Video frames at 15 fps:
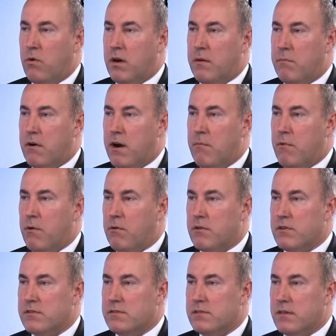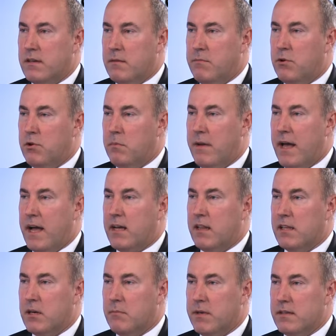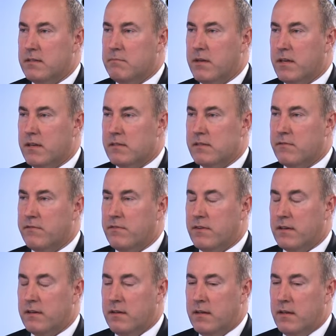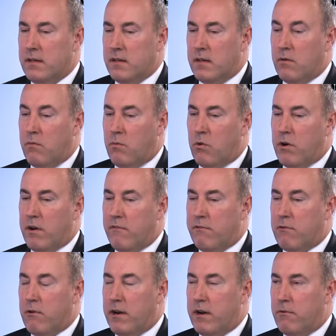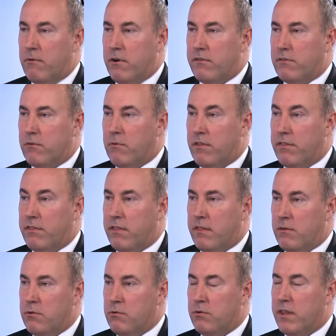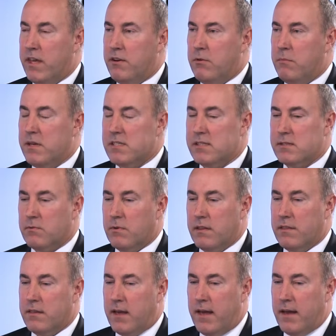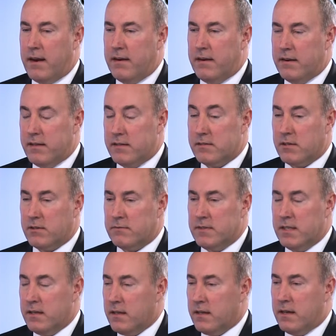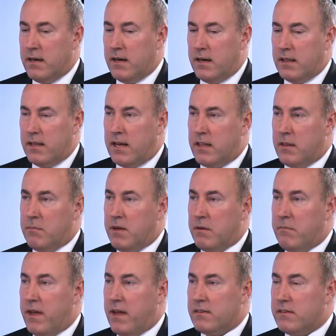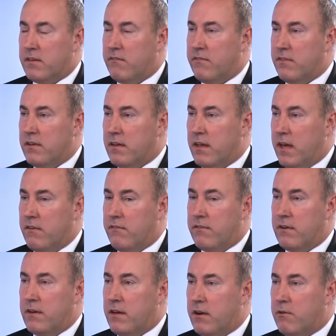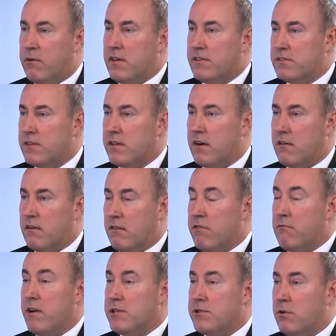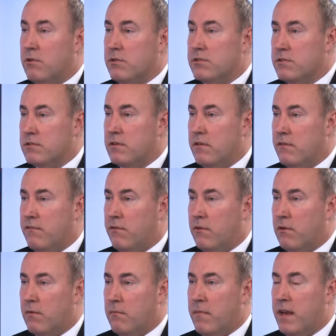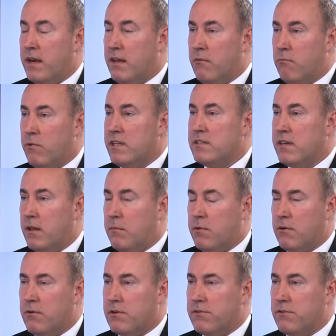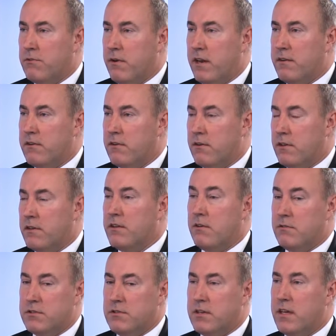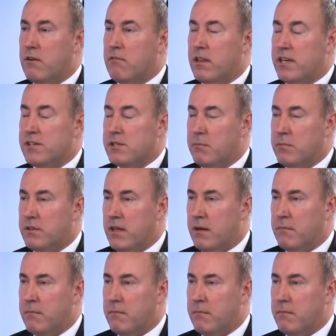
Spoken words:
1 prime brokers pull back a little bit because of worry of credit risk with who they do business with, and so a lot of the big banks have increased their thresholds for many retail brokers to enter, to get a relationship with